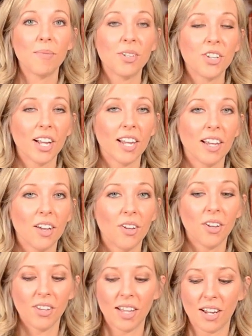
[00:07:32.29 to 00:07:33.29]
been checking
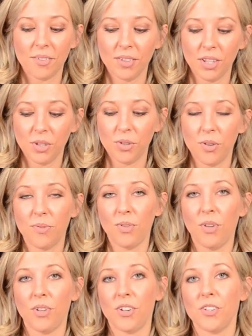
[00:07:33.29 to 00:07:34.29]
out a lot of really cool
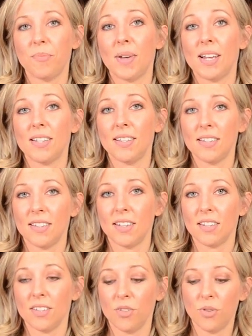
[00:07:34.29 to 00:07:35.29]
folders by
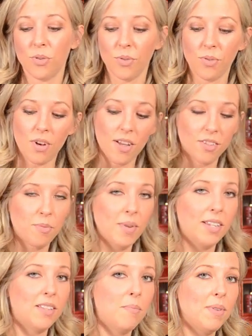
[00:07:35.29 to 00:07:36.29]
SVG, who also
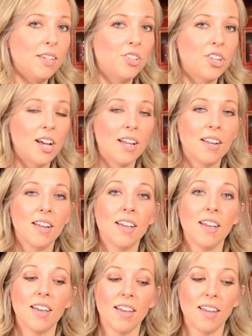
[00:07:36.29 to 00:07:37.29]
makes the Big Shot,
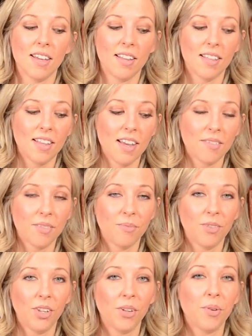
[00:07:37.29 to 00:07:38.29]
and they have
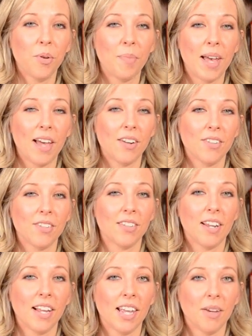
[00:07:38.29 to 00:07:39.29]
some really cool patterns
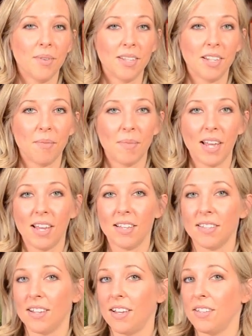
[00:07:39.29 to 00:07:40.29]
that I can't wait to get my
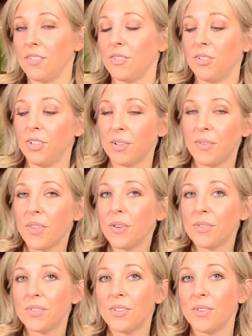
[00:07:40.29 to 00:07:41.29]
hands on, so look for
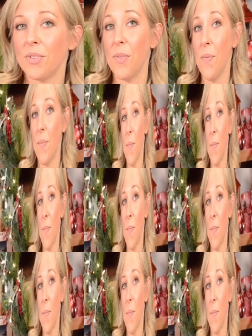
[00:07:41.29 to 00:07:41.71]
those soon.